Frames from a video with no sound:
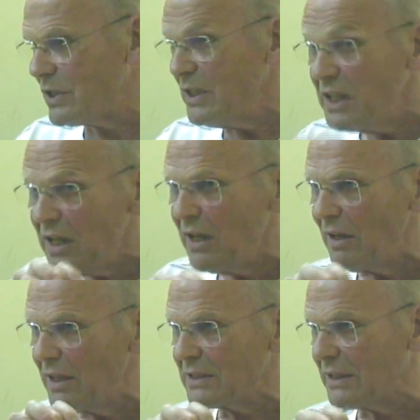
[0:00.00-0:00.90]
is
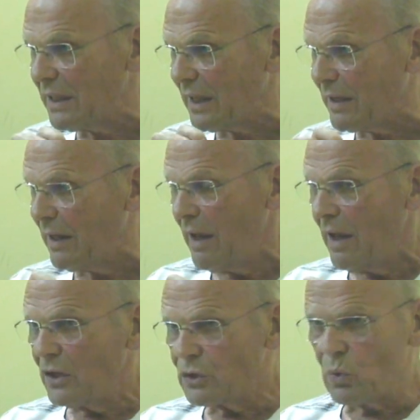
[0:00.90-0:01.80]
nihilistic.
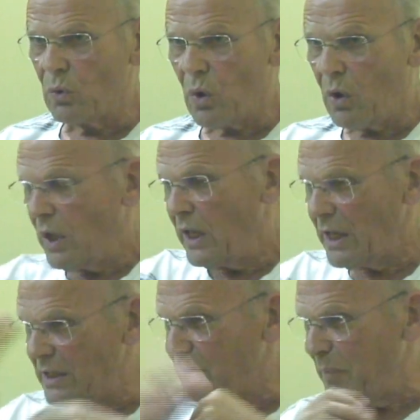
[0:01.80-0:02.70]
And so
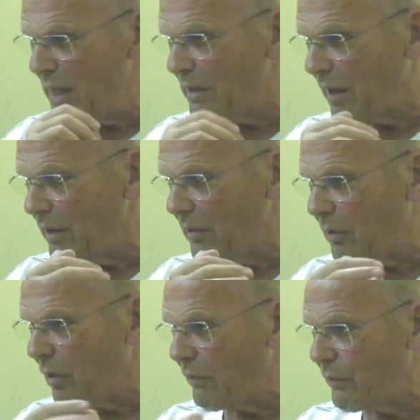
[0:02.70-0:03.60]
his main
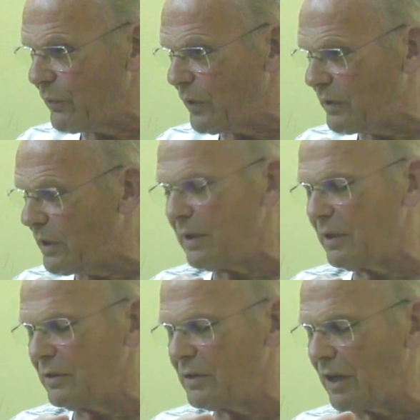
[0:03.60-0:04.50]
title of
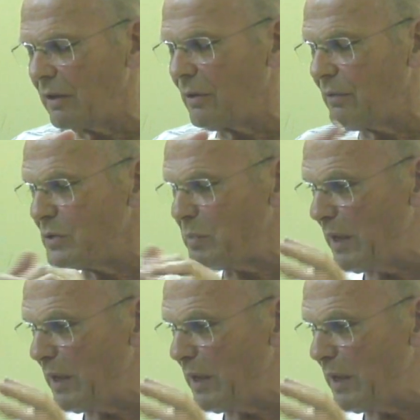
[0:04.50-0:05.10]
the title of